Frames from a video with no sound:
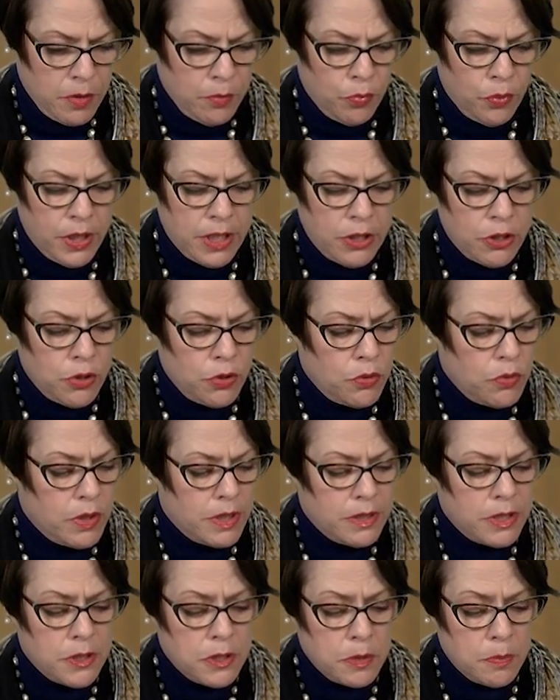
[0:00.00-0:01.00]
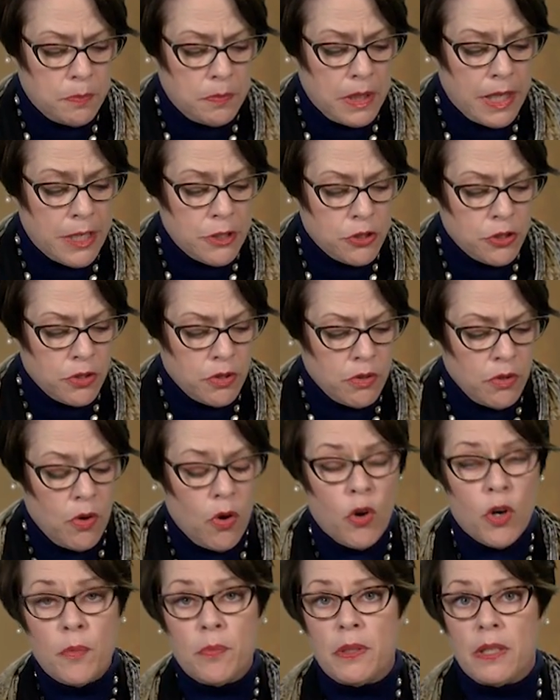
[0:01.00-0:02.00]
bring you displeasure
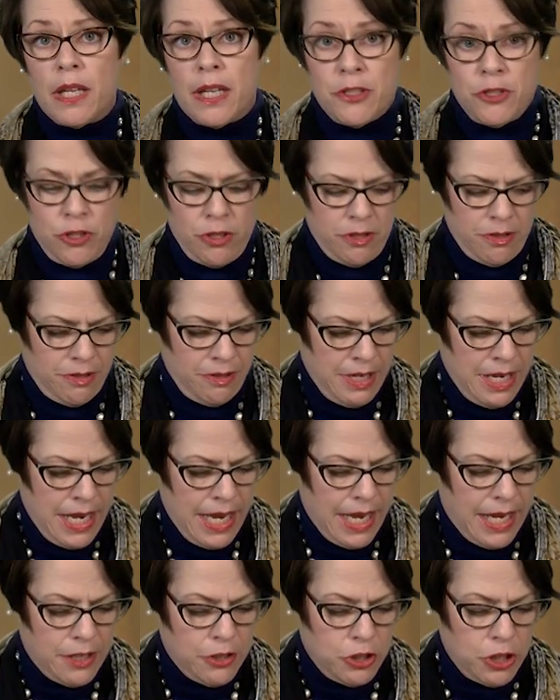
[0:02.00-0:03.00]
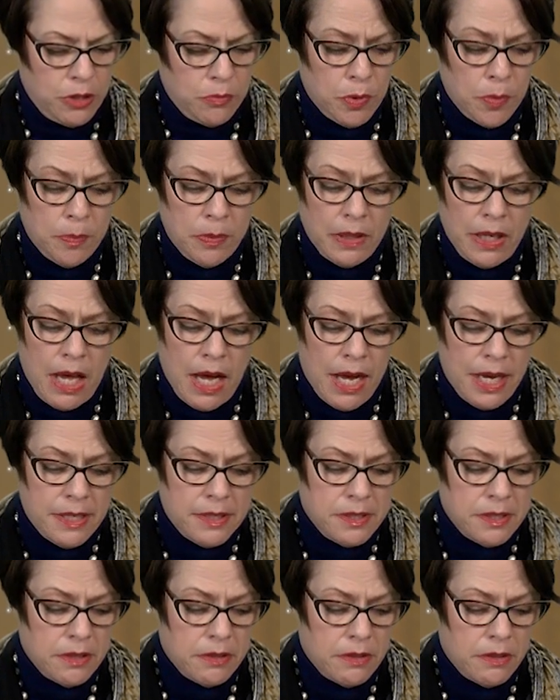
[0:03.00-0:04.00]
or pleasure? And she
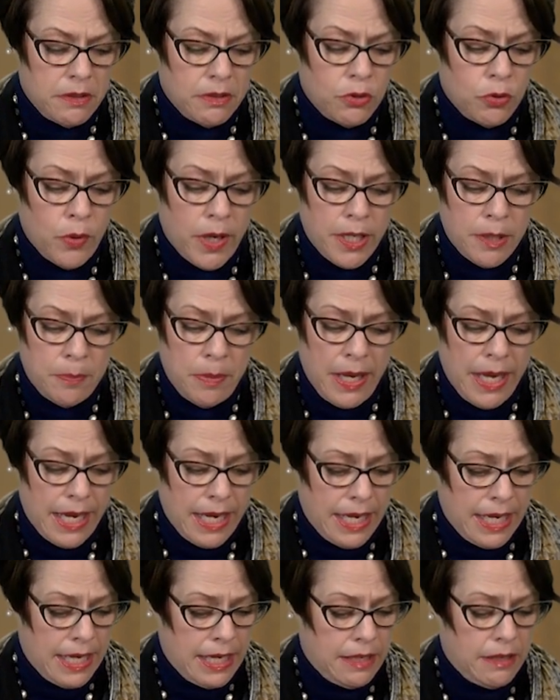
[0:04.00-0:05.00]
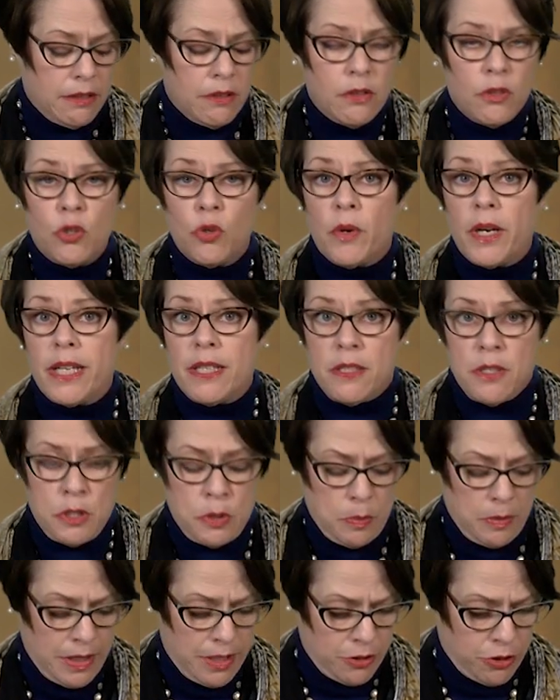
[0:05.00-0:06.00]
replies, Great pain, great
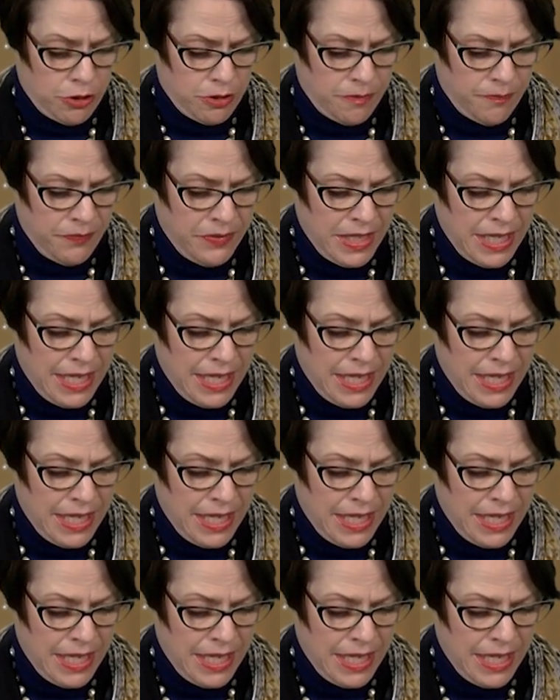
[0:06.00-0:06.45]
displeasure.